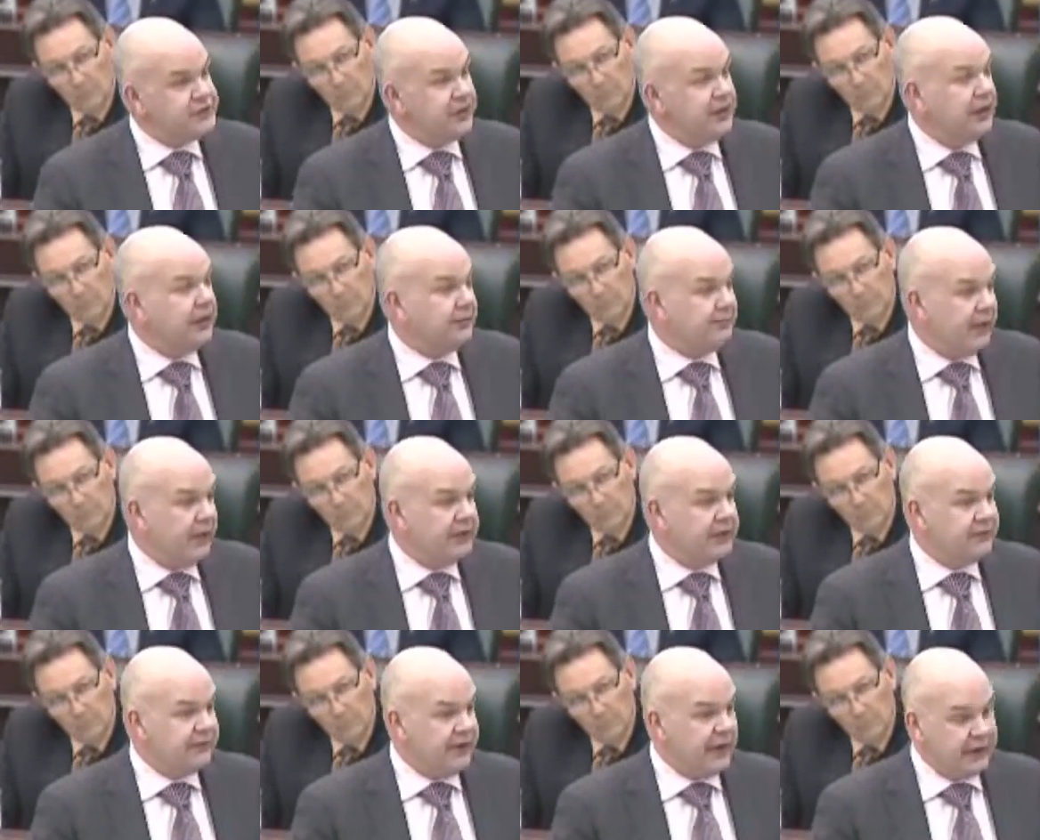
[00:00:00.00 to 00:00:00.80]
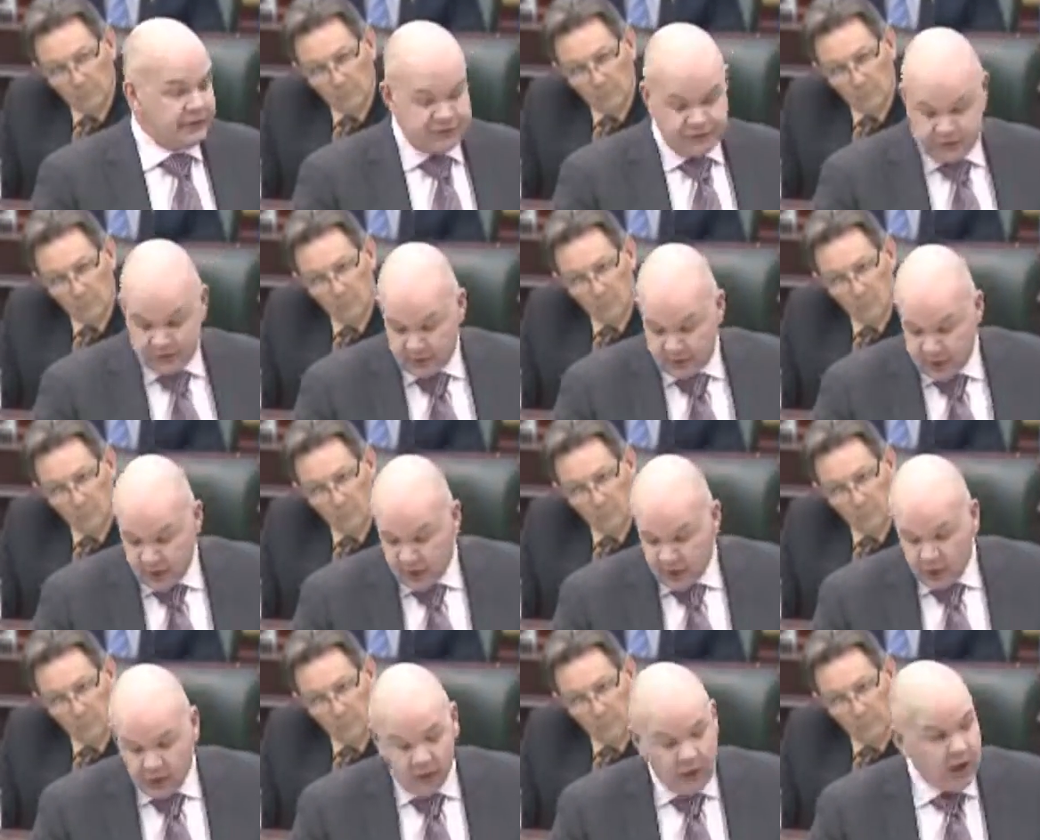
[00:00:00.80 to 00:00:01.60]
Speaker 1: another generic
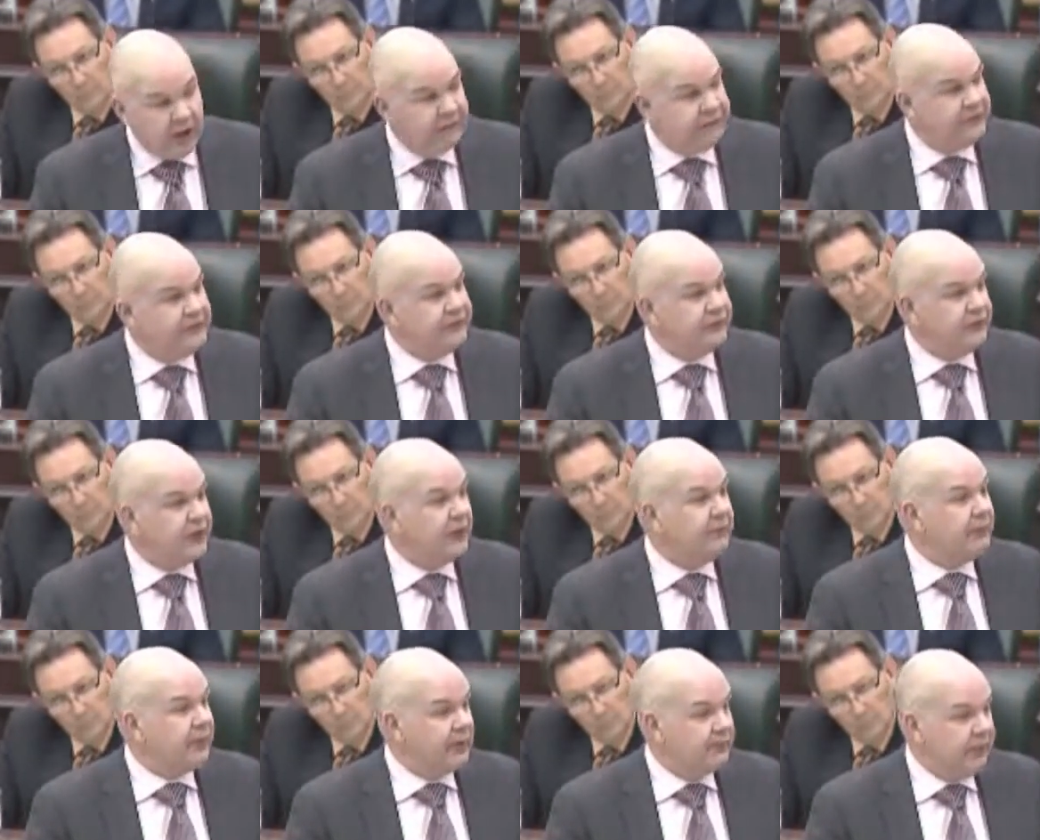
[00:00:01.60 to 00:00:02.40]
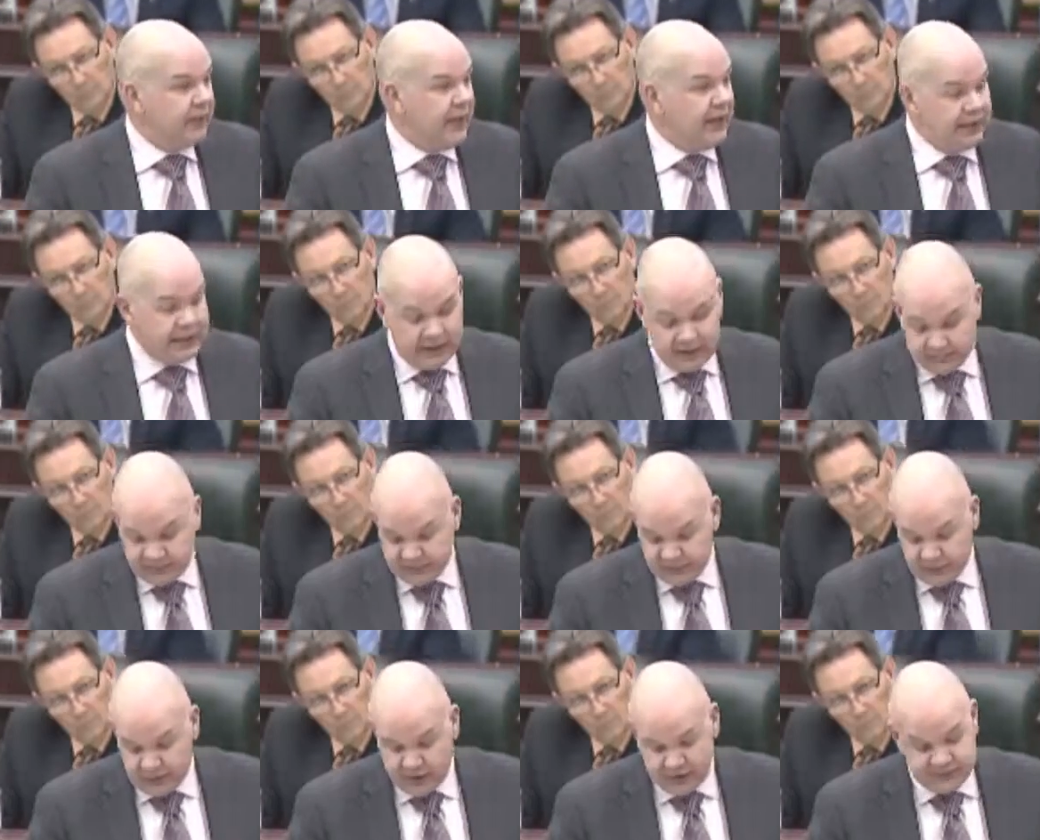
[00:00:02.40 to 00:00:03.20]
manufacturer or often from a
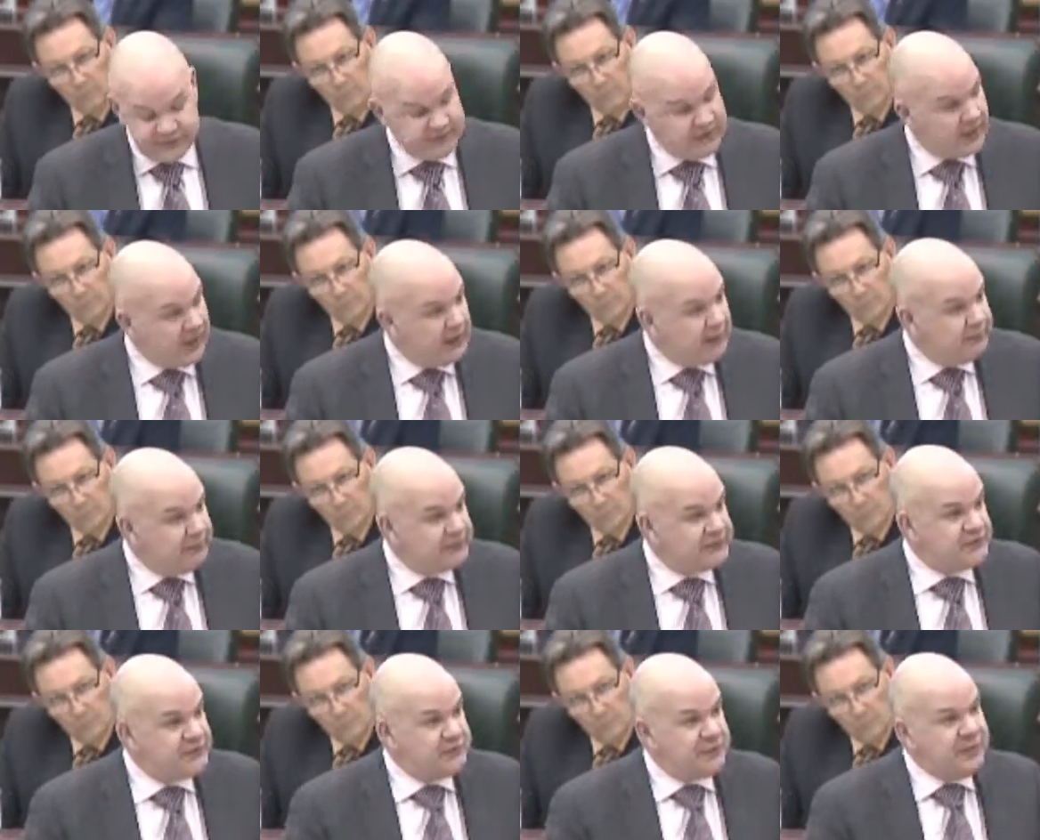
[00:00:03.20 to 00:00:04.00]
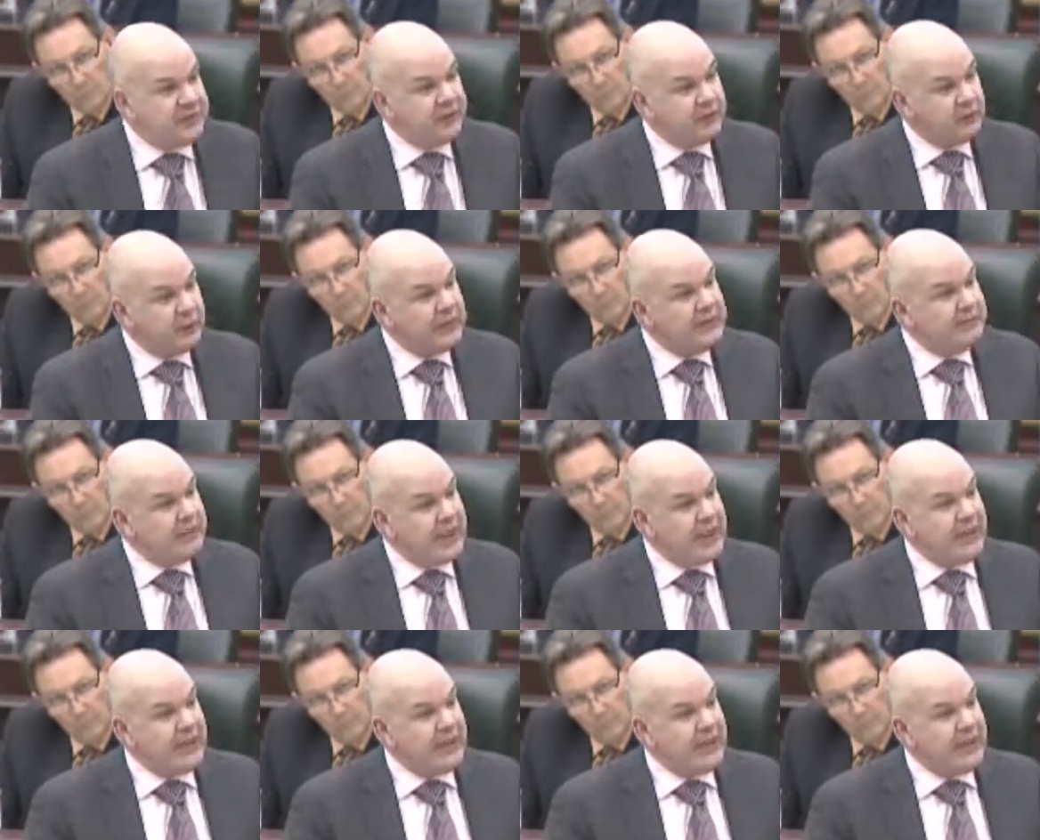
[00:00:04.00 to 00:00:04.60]
brand name source. Mr. Speaker,